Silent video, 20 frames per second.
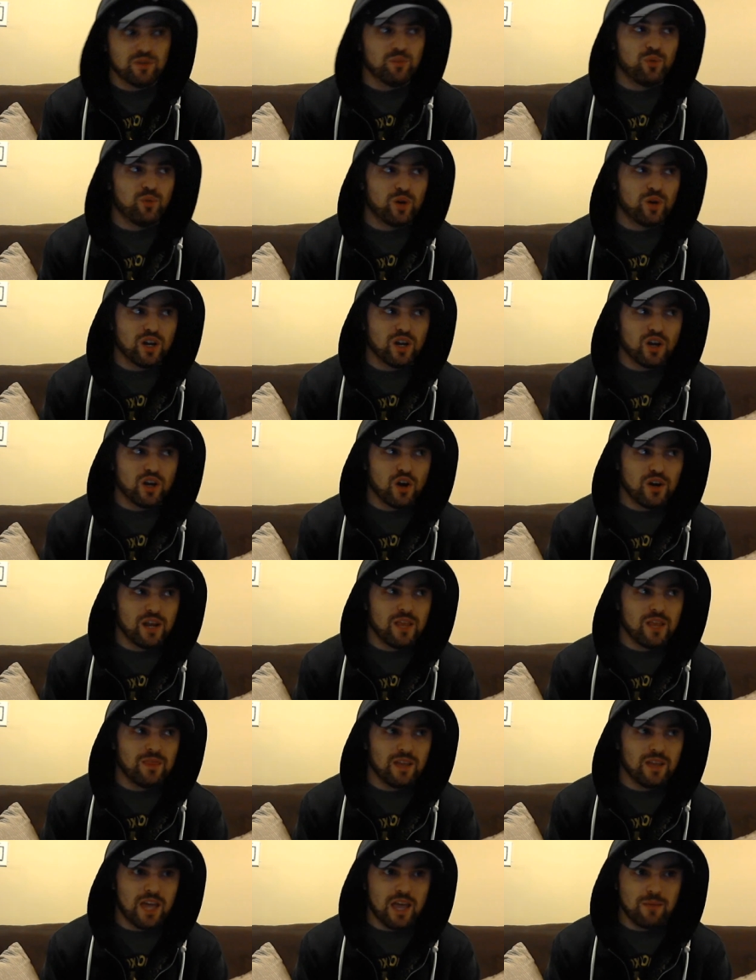put a gun
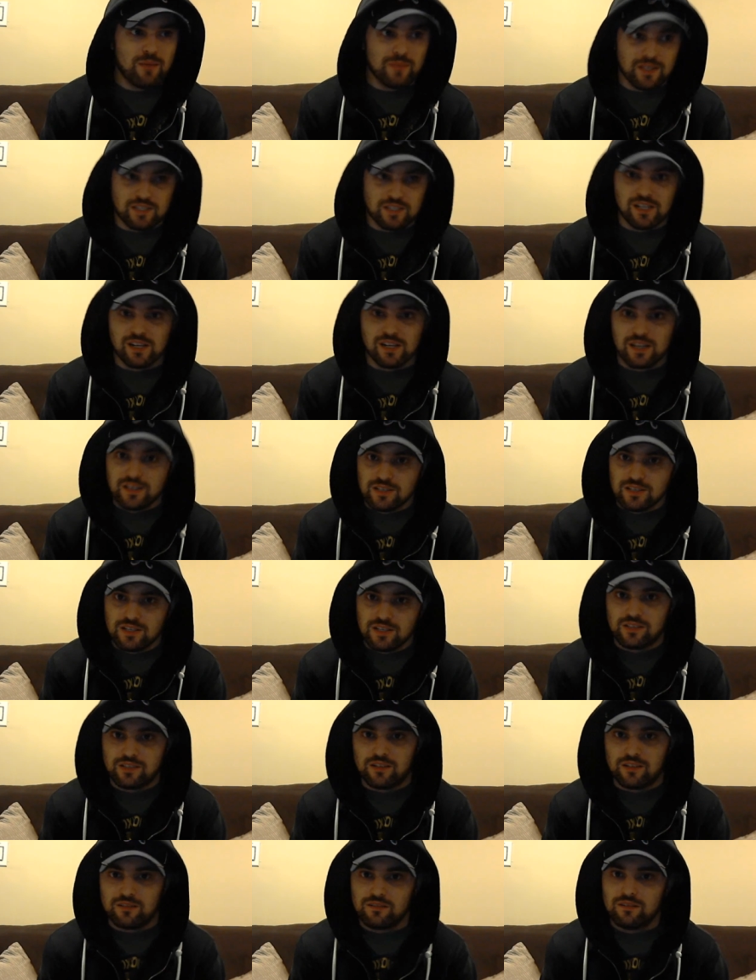in the game that's inconsistent.